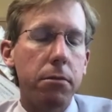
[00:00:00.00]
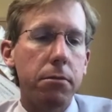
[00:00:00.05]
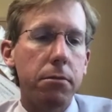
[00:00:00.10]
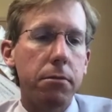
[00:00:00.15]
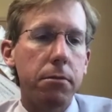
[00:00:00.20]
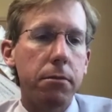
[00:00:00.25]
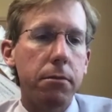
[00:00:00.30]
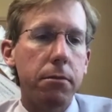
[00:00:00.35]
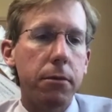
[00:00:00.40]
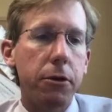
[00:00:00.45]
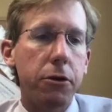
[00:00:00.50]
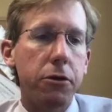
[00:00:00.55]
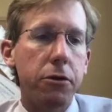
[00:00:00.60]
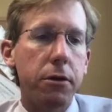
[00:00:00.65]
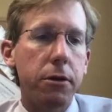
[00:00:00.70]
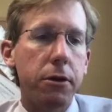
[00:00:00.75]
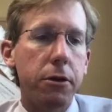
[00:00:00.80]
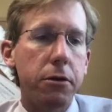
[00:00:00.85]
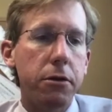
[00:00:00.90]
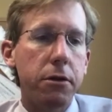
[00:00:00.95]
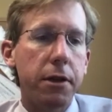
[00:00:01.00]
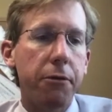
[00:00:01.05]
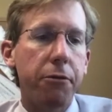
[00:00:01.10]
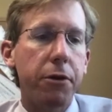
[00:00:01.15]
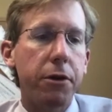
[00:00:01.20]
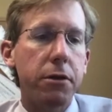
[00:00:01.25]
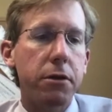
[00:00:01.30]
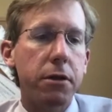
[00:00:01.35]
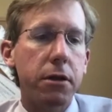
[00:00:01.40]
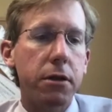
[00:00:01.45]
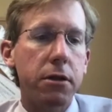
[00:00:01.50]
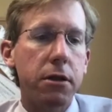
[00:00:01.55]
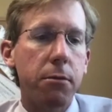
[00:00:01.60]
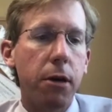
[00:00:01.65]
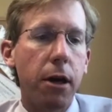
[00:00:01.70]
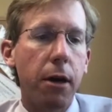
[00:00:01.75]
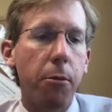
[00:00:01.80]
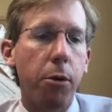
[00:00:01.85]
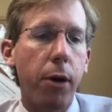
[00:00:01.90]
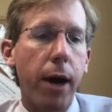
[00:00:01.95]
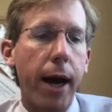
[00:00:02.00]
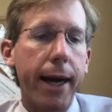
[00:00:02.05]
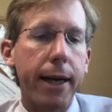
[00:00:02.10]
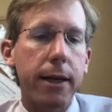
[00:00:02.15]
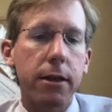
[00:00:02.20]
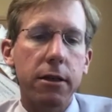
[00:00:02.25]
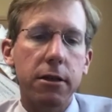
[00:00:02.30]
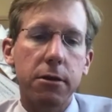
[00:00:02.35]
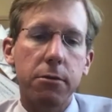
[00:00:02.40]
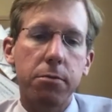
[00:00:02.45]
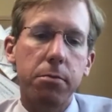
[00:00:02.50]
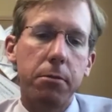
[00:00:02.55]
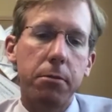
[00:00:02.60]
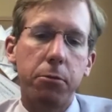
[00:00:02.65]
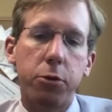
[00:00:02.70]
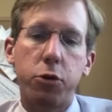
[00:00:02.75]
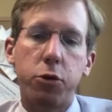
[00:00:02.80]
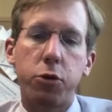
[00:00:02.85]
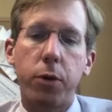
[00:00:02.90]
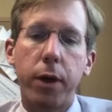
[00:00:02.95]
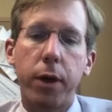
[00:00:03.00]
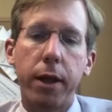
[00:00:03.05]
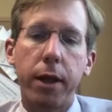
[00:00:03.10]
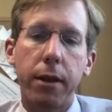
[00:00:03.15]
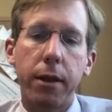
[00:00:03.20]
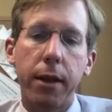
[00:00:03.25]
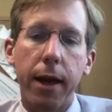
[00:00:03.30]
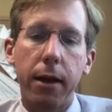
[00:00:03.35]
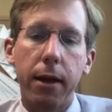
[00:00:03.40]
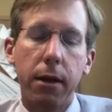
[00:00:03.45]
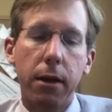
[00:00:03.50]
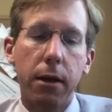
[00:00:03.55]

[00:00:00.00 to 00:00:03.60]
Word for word: there's there's differences among practice in between that